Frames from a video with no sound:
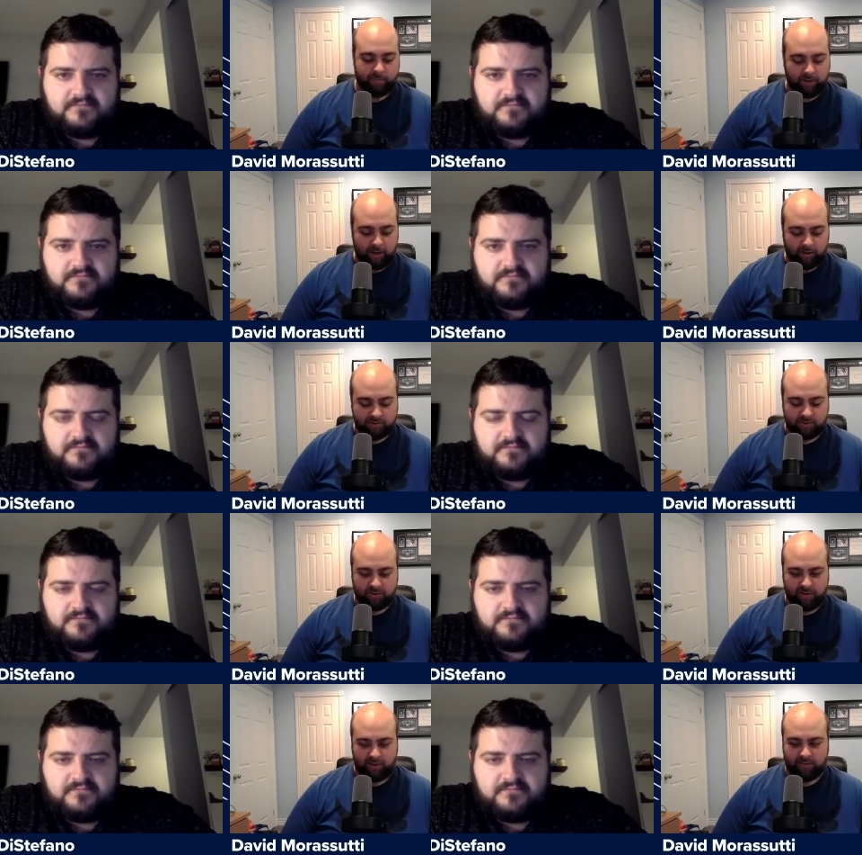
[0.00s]
Speaker 1: But I also
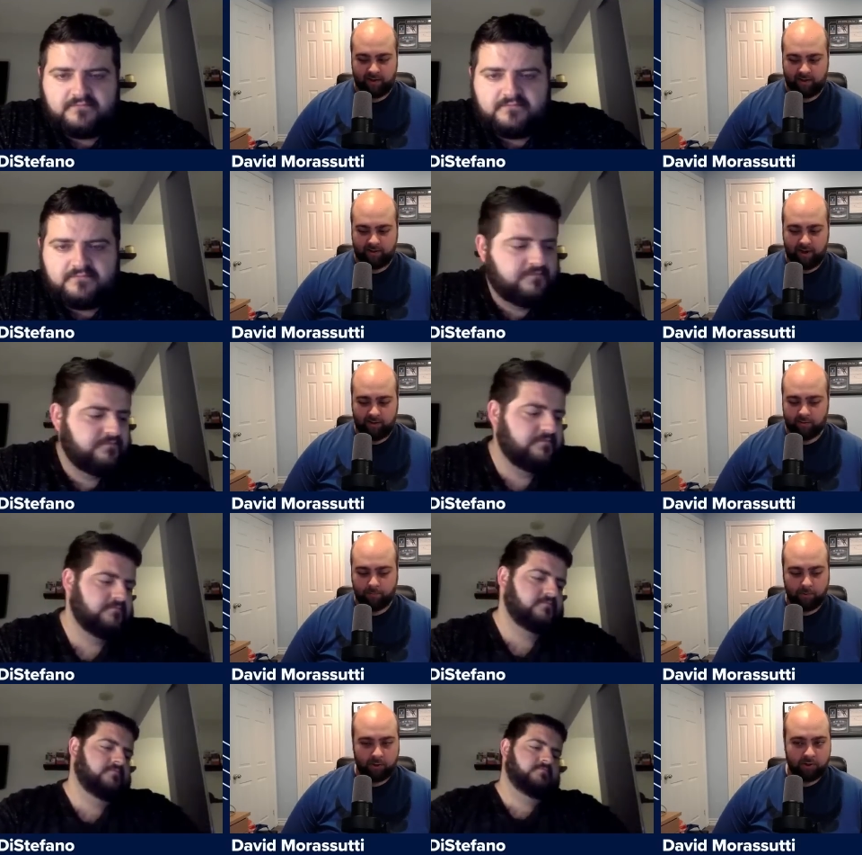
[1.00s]
think that yeah, the
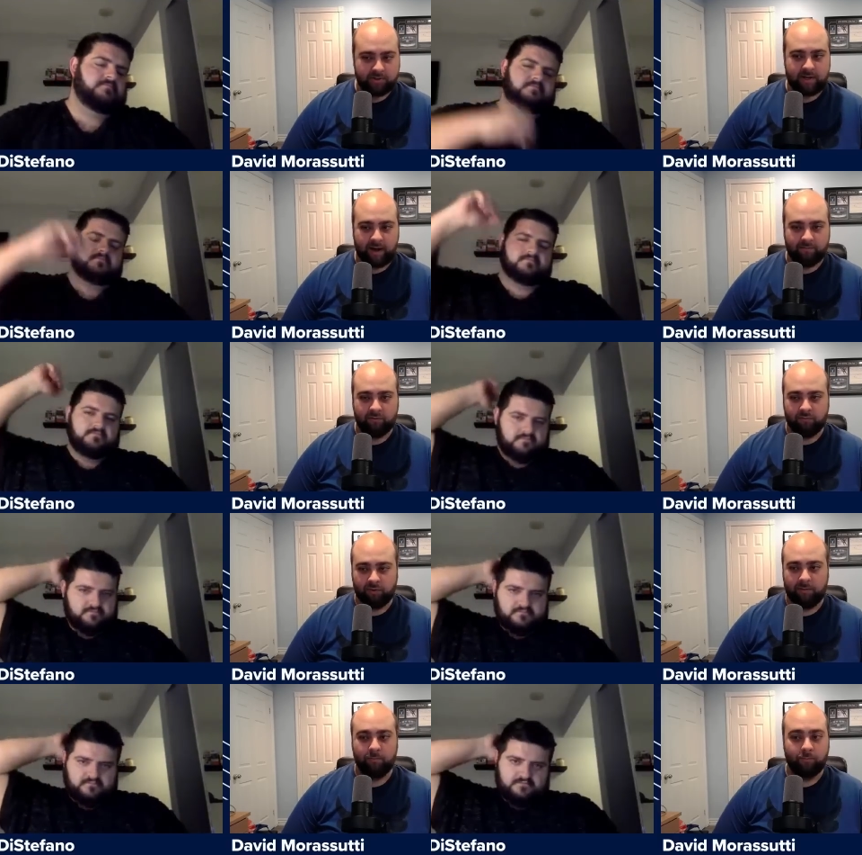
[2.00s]
players have to
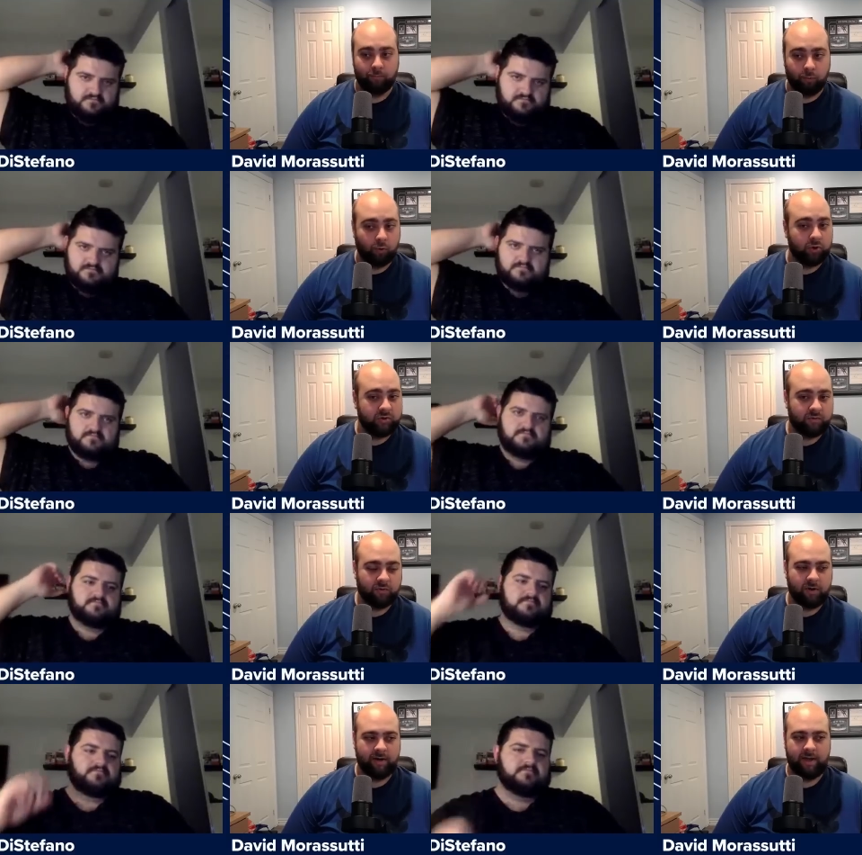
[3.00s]
really push
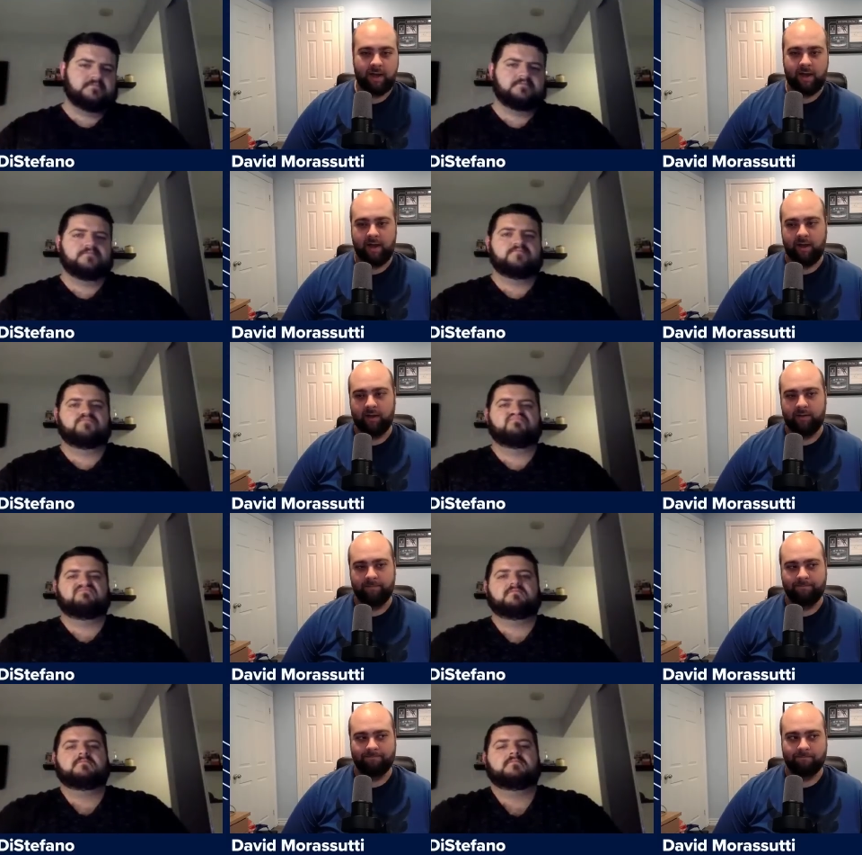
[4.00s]
for it.
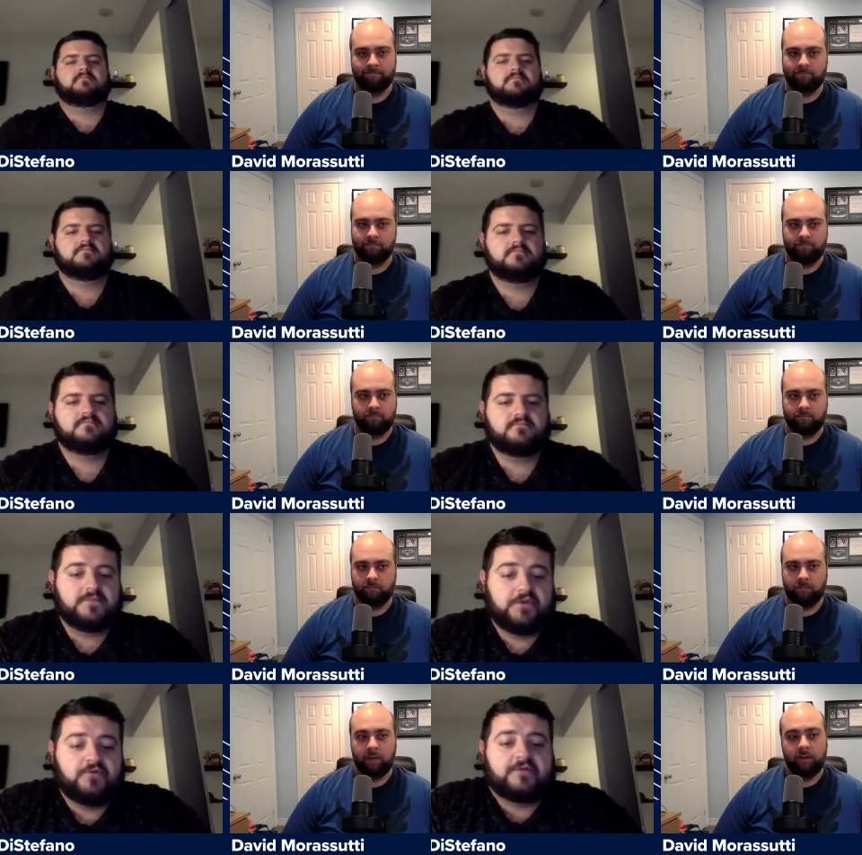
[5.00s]
And
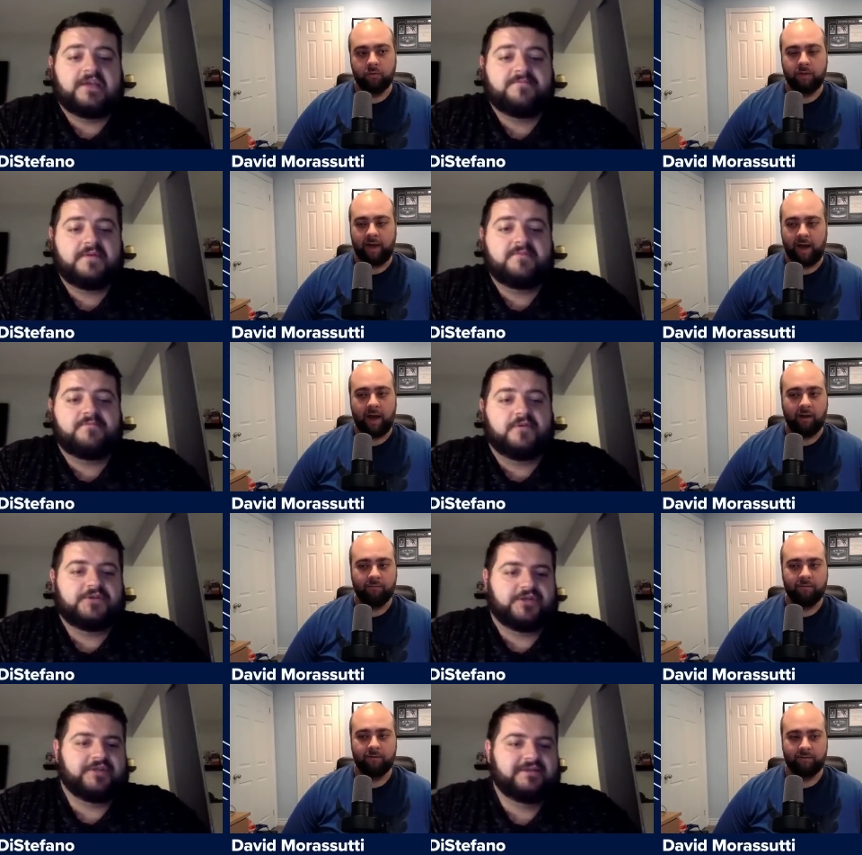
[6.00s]
Speaker 2: dude, they've been
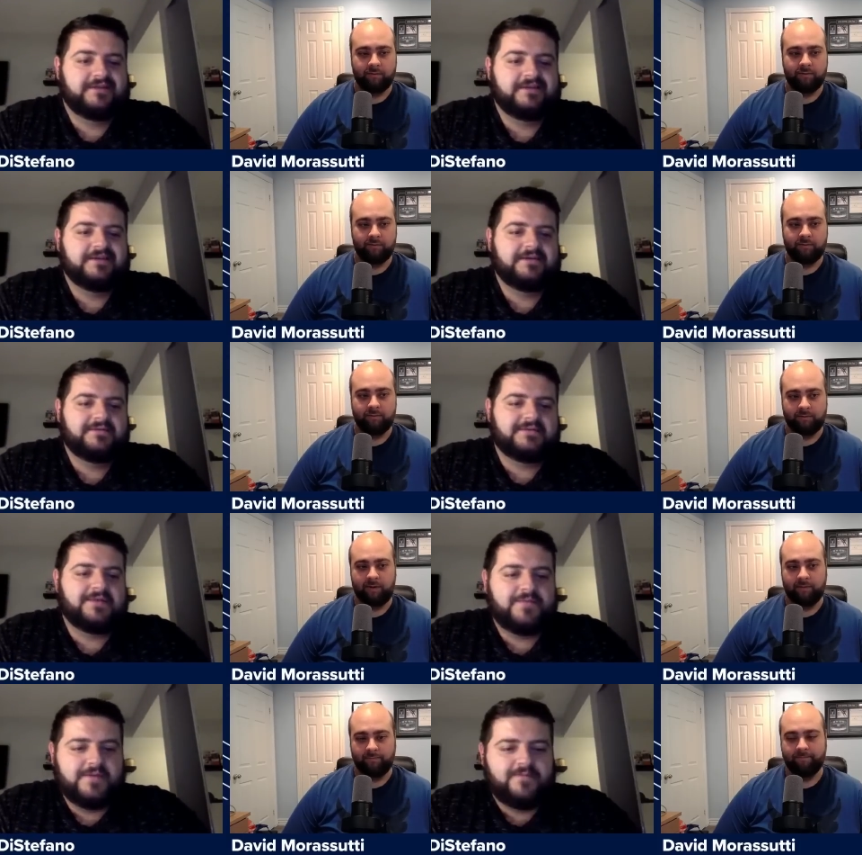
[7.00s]
pushing.
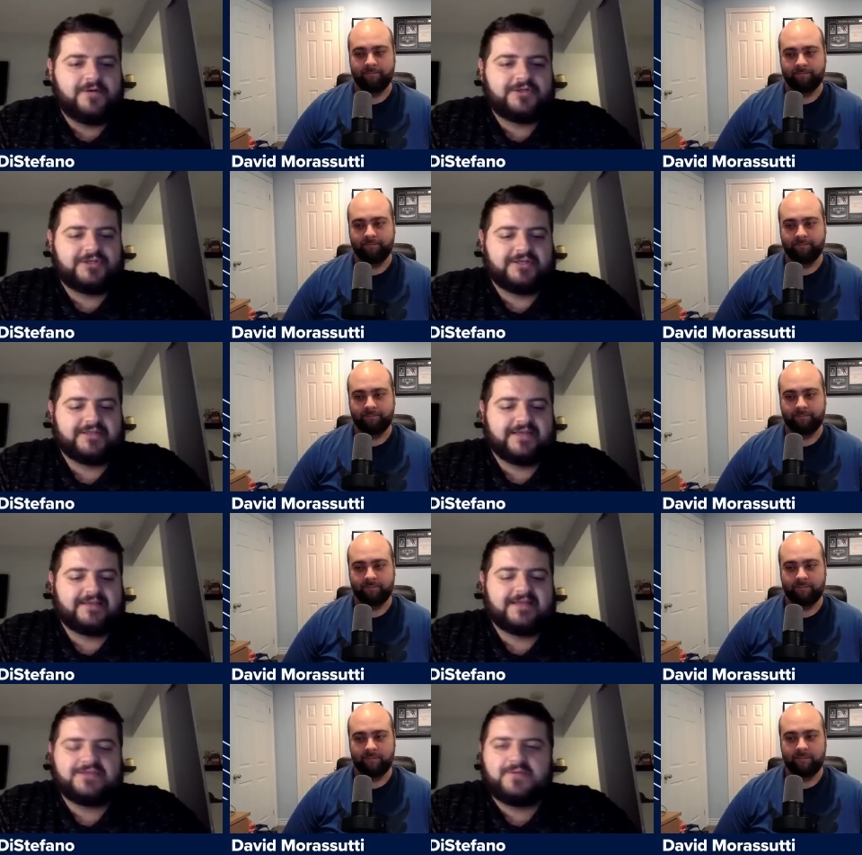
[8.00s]
They've been pushing.
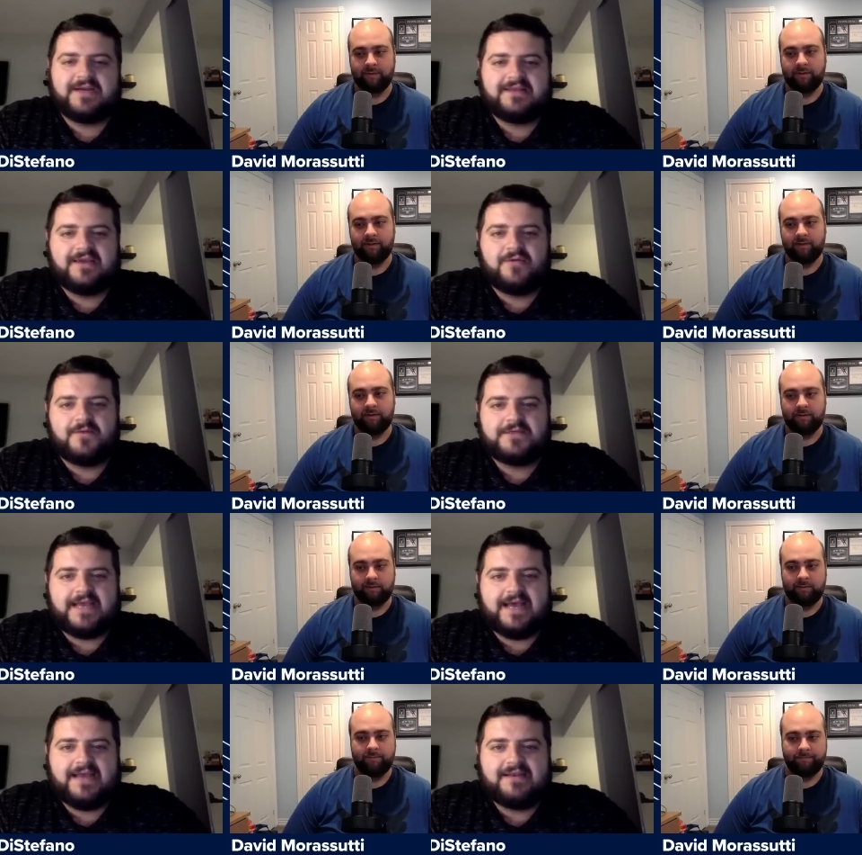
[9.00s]
Like that's why they almost
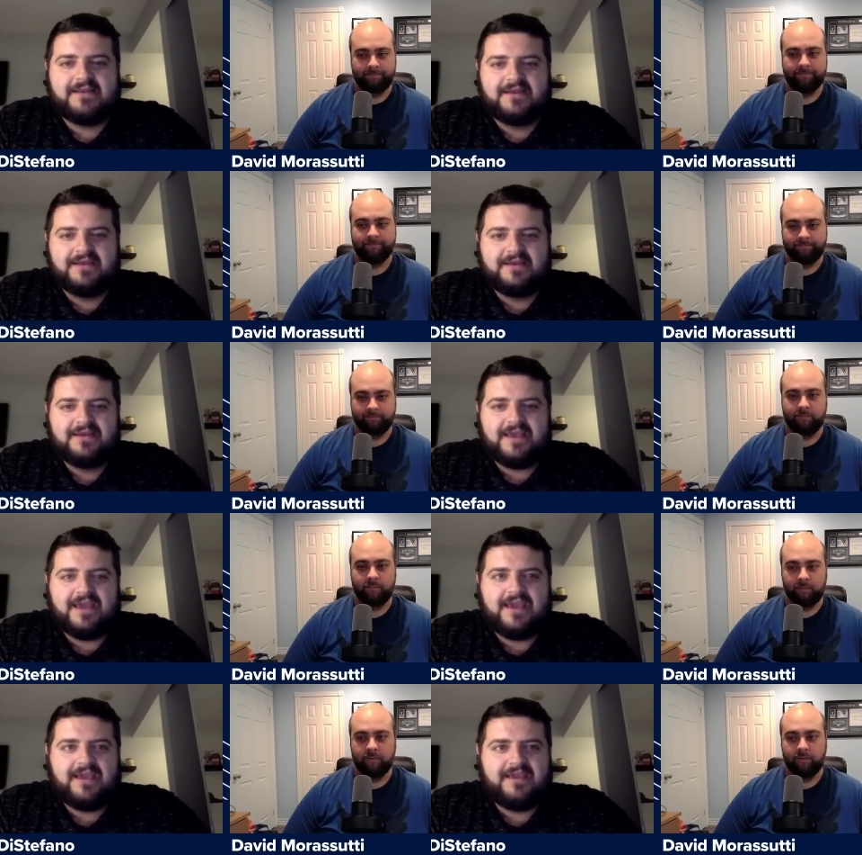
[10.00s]
had
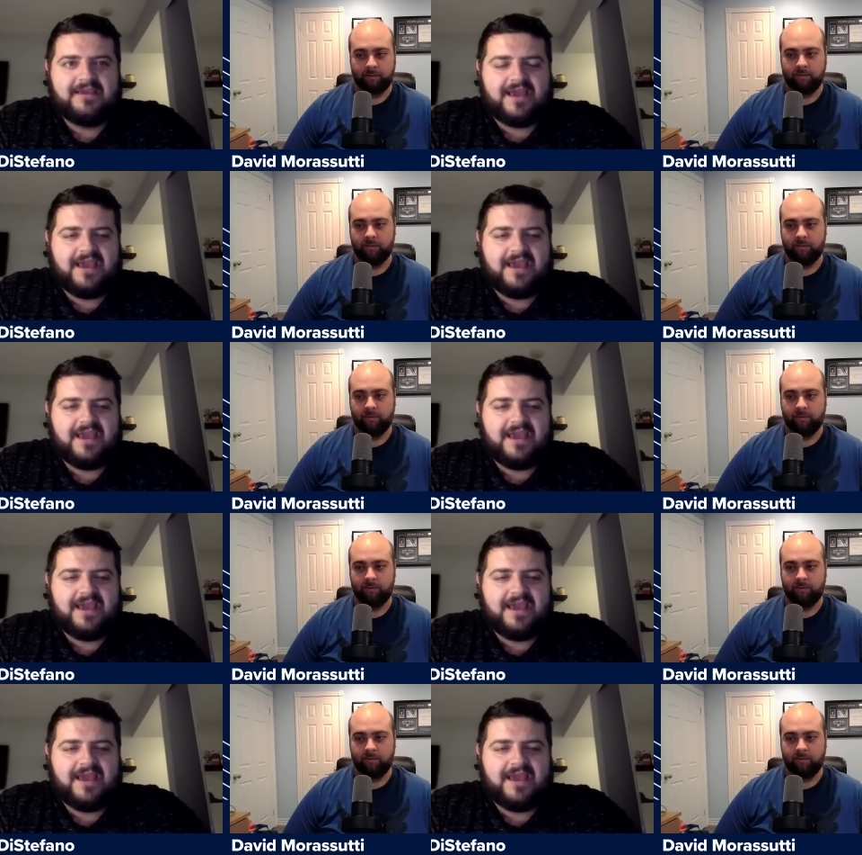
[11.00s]
a